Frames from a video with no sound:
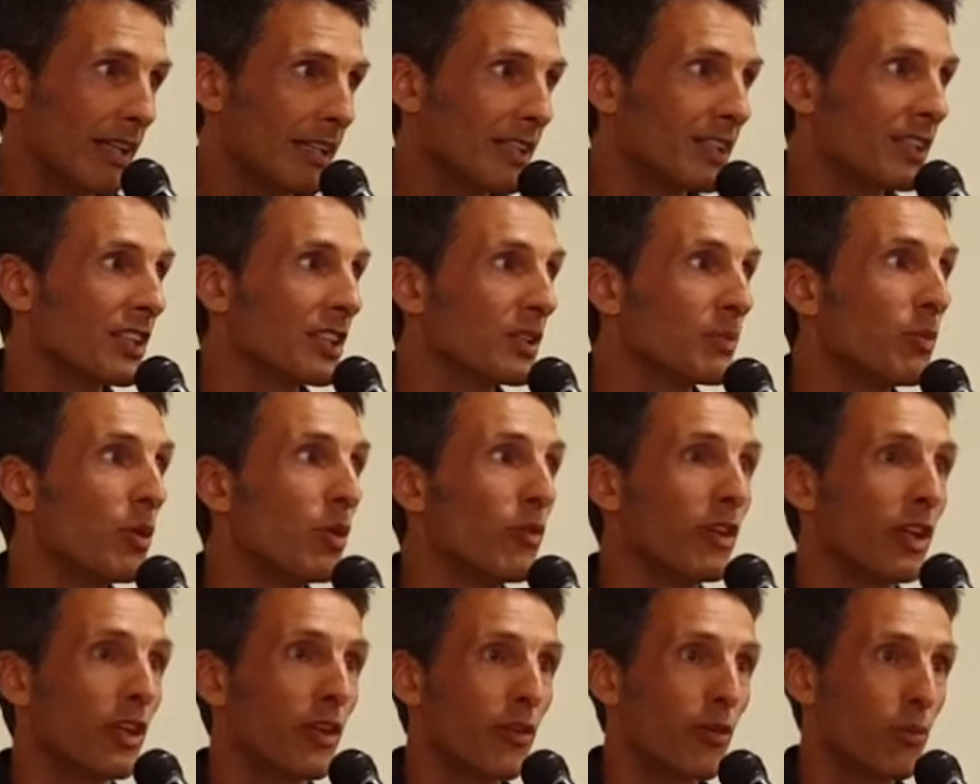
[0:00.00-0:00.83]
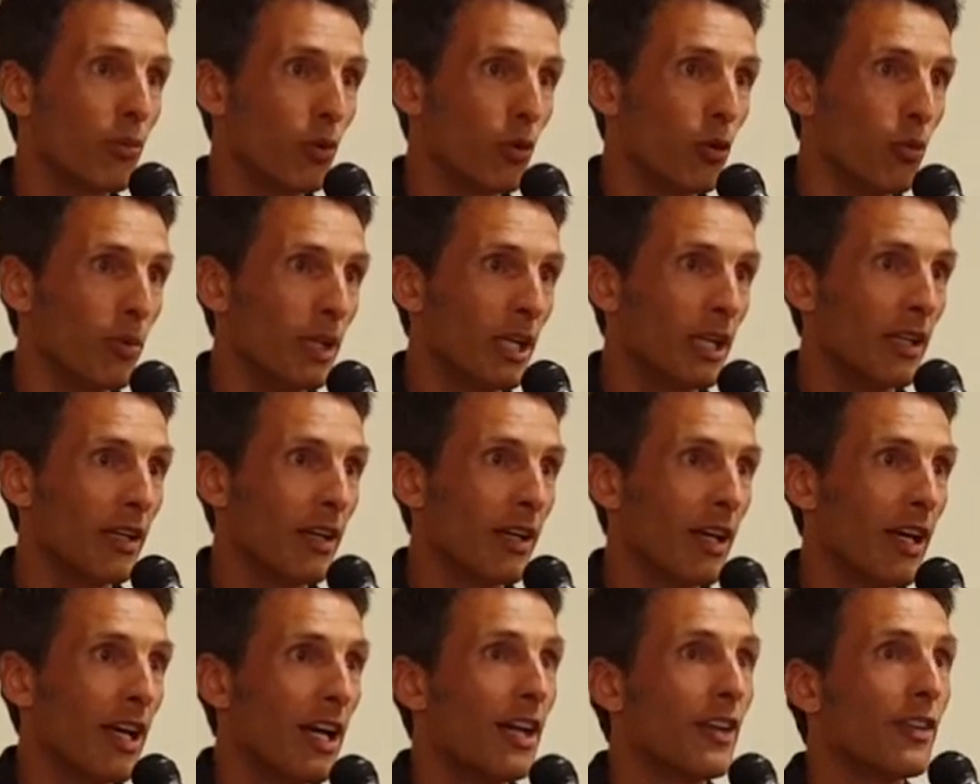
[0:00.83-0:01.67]
It's just moving through me.
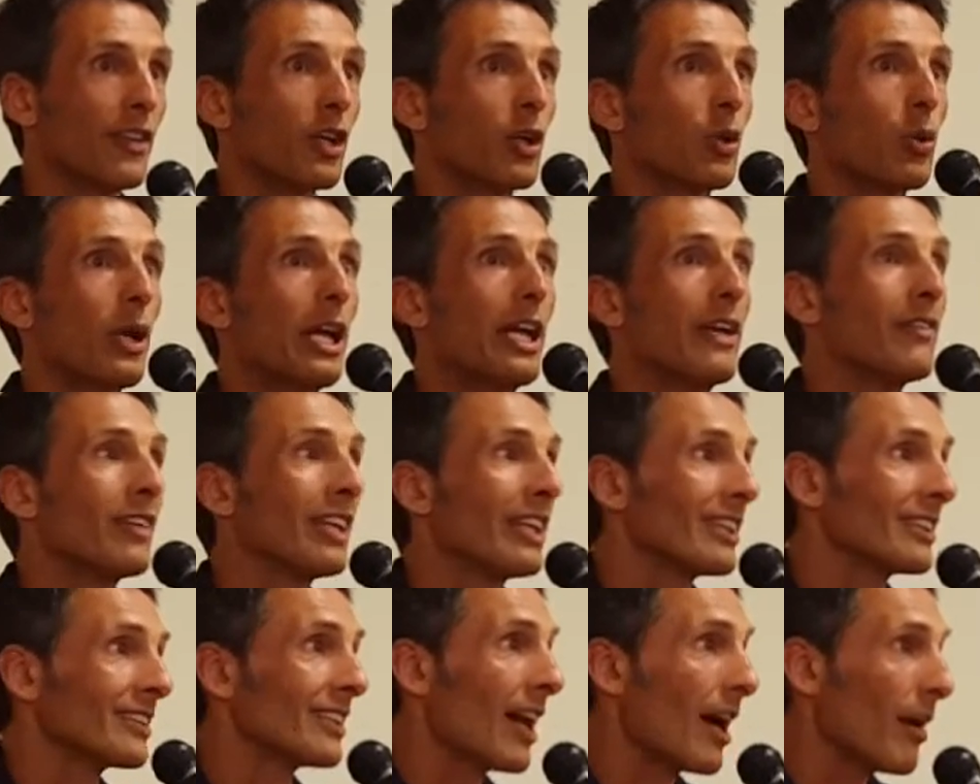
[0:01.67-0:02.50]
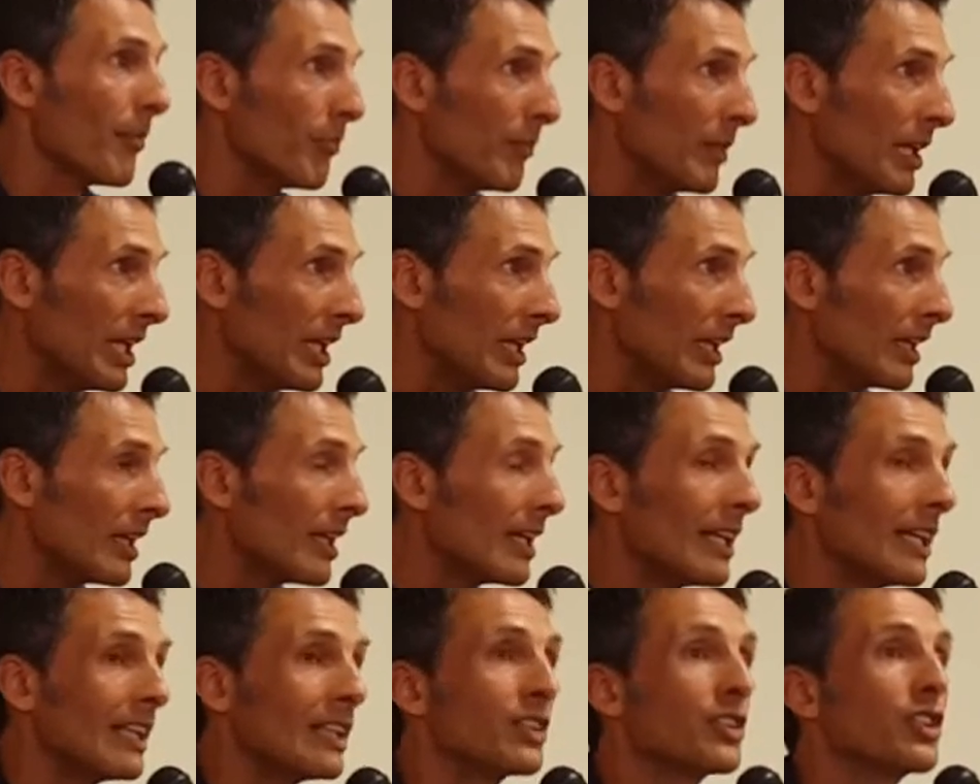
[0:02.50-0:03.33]
The craving is not me.
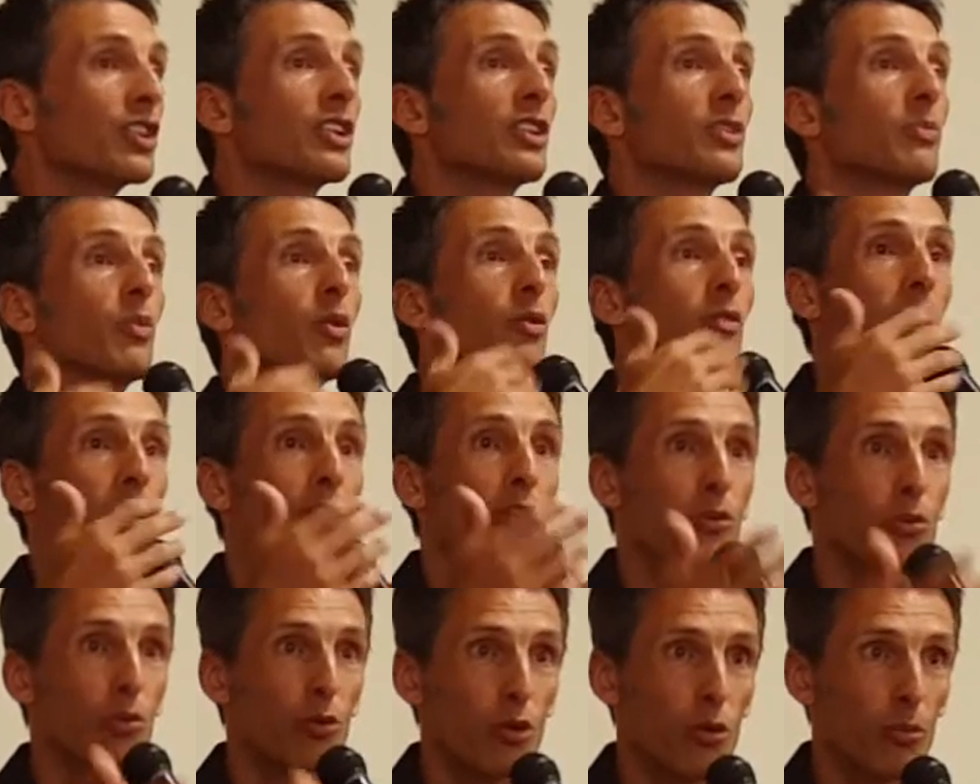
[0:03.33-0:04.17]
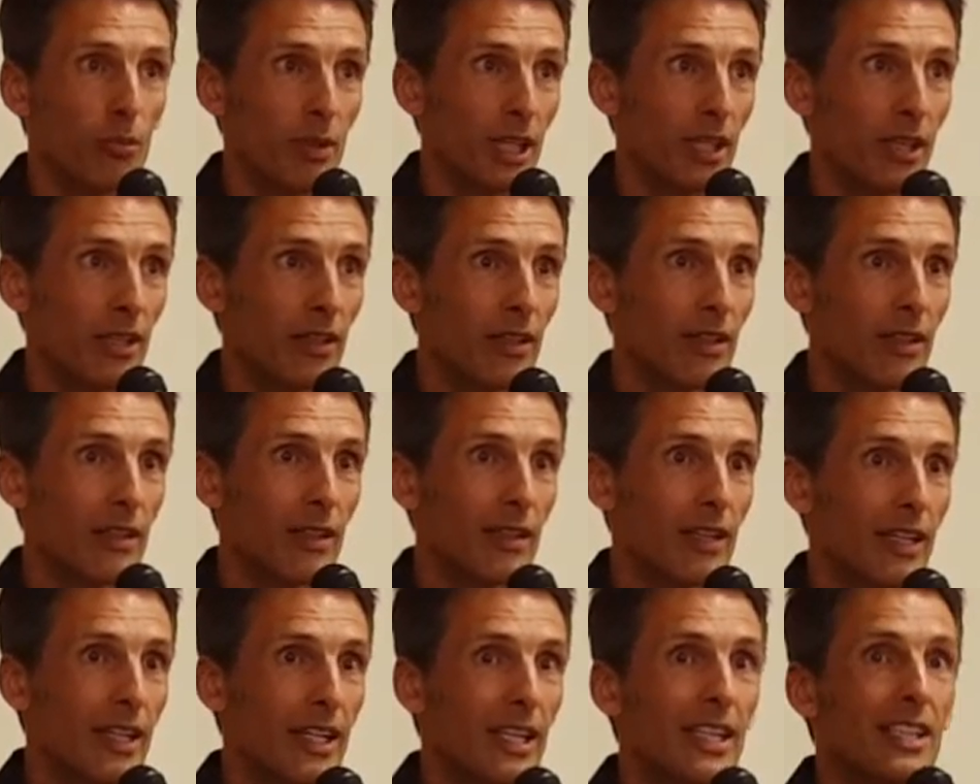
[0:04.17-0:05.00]
It's just moving through me.
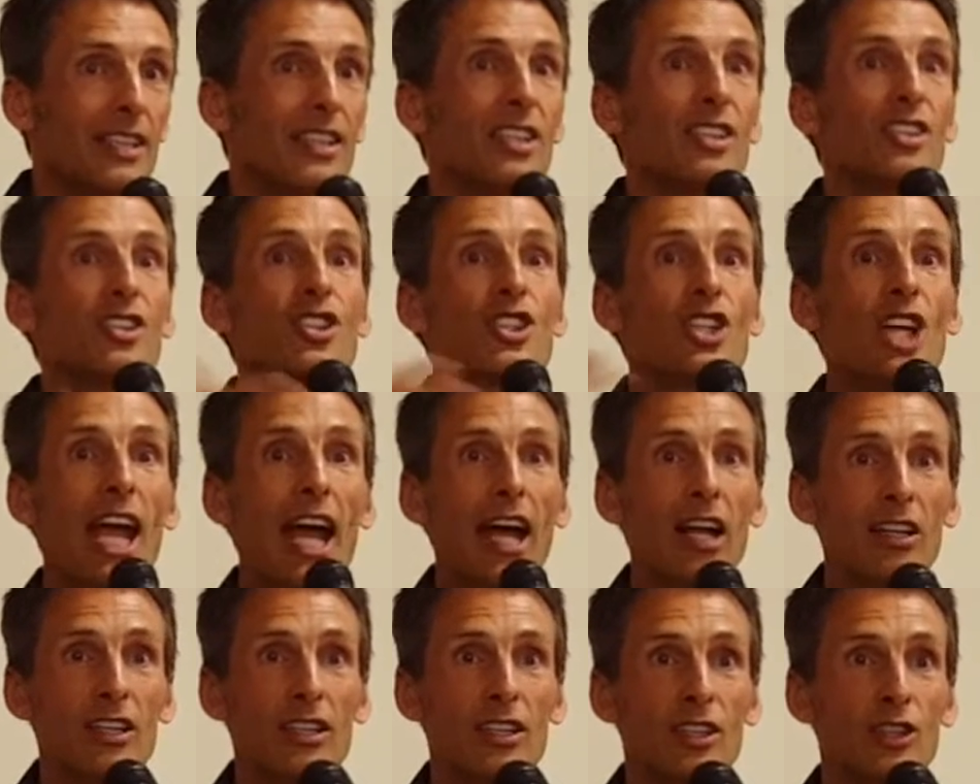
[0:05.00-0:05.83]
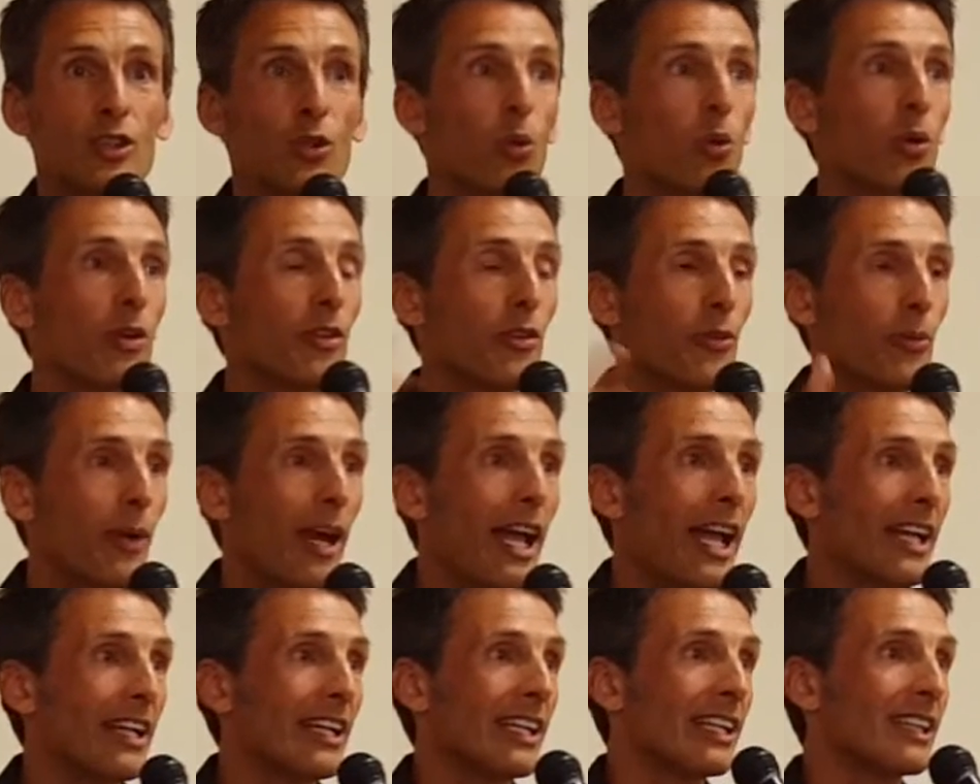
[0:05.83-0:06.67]
This challenge or
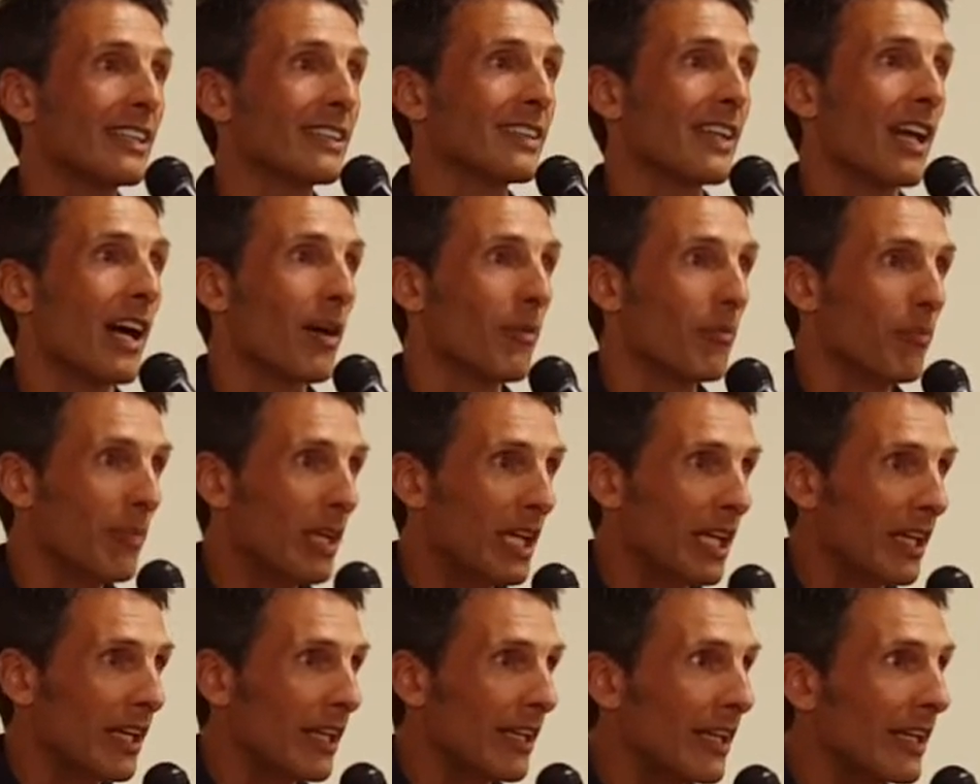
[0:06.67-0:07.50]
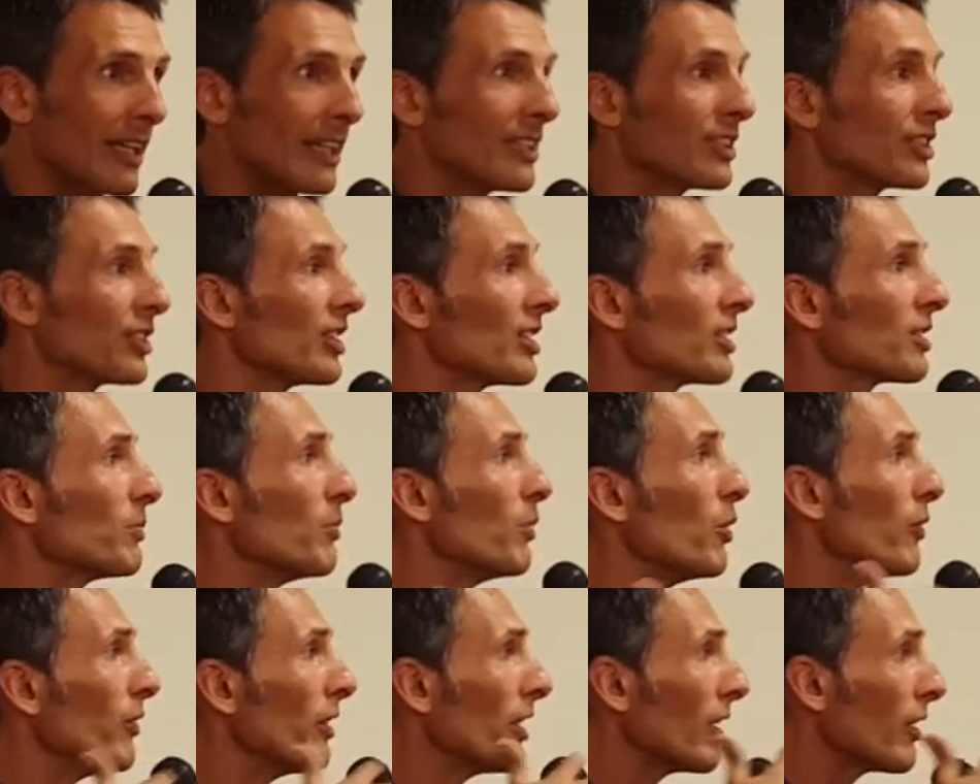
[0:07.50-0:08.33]
threat is not me. It's just
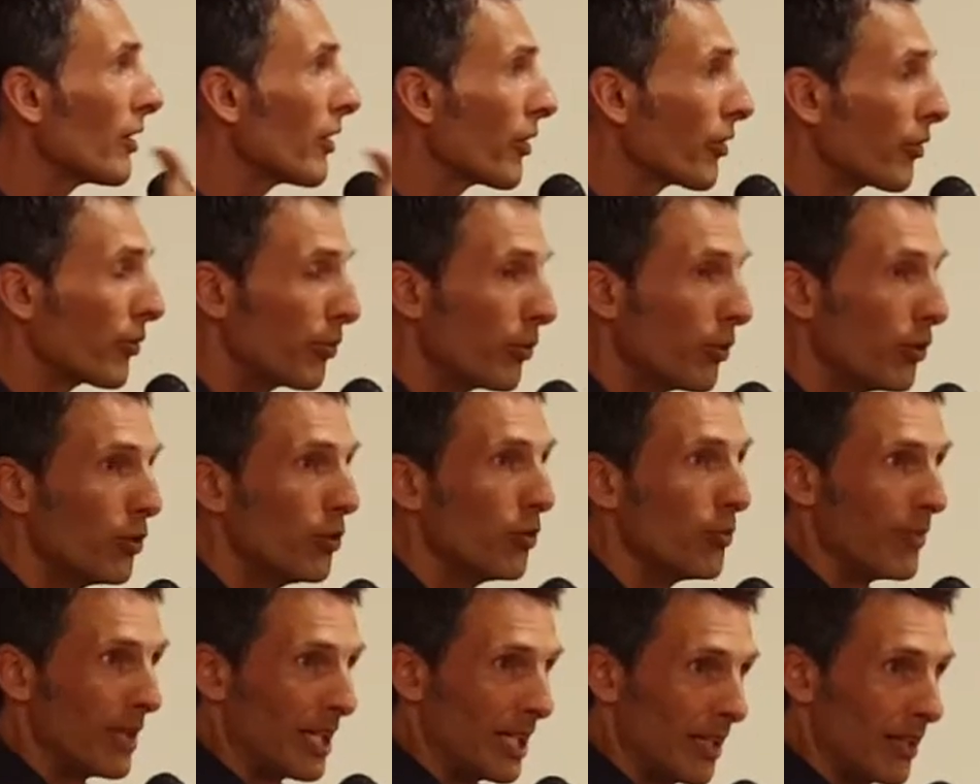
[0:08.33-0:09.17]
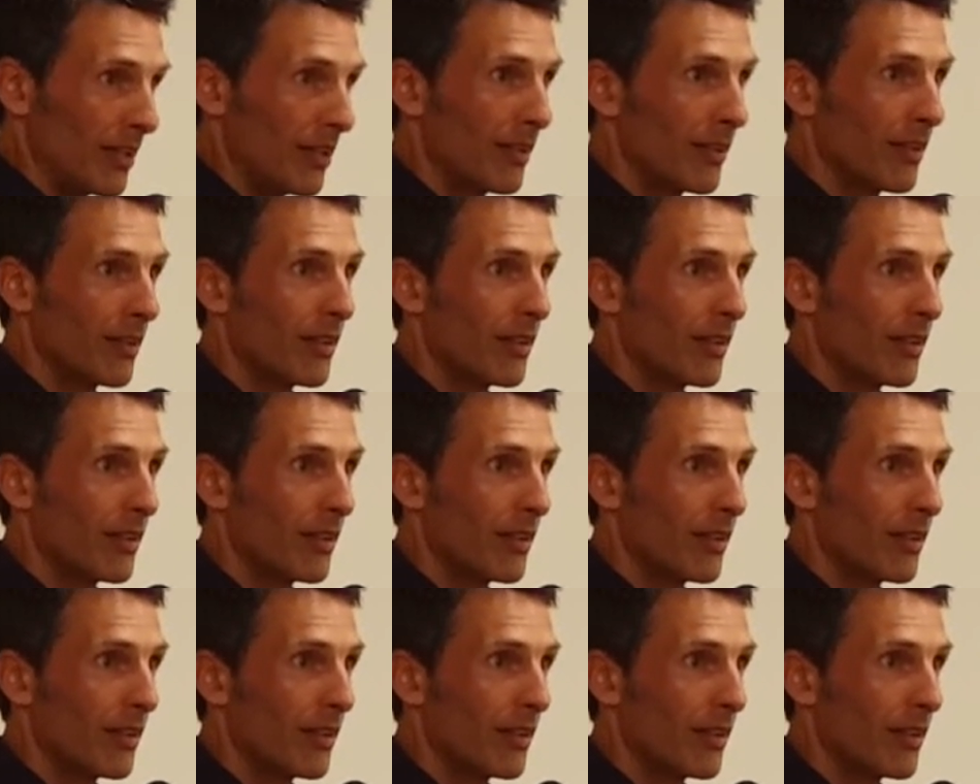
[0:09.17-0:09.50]
moving through me.